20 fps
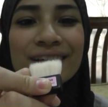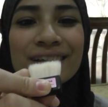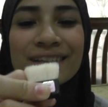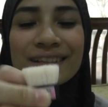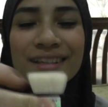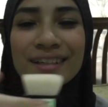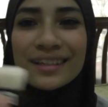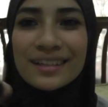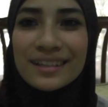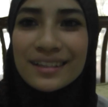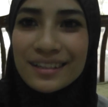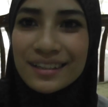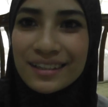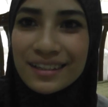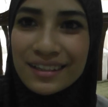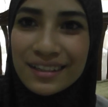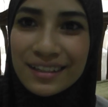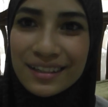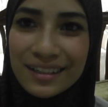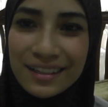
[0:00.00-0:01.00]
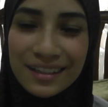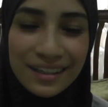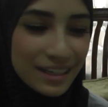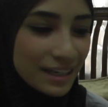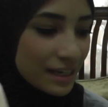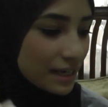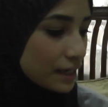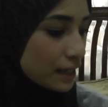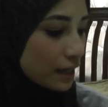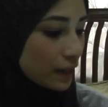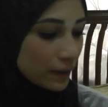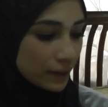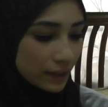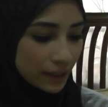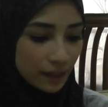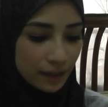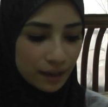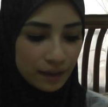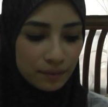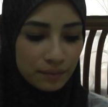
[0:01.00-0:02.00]
See?
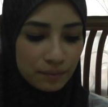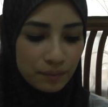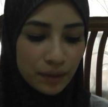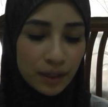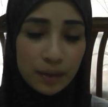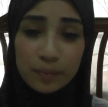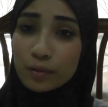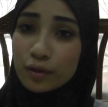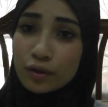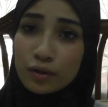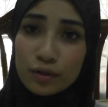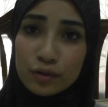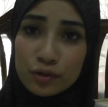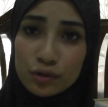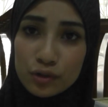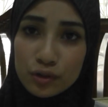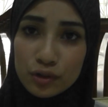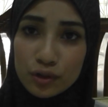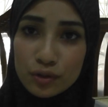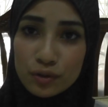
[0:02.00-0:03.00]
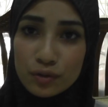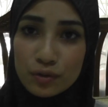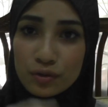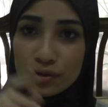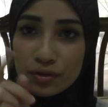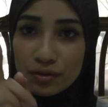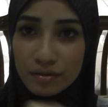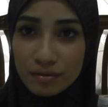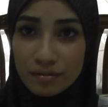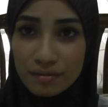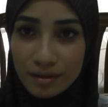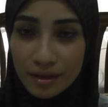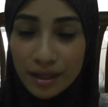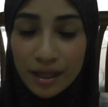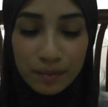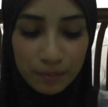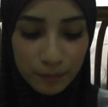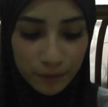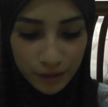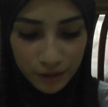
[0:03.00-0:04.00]
Okay, but I'm not going to use
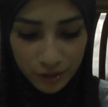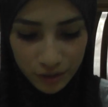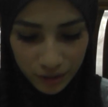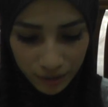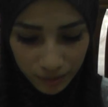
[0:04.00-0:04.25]
that brush.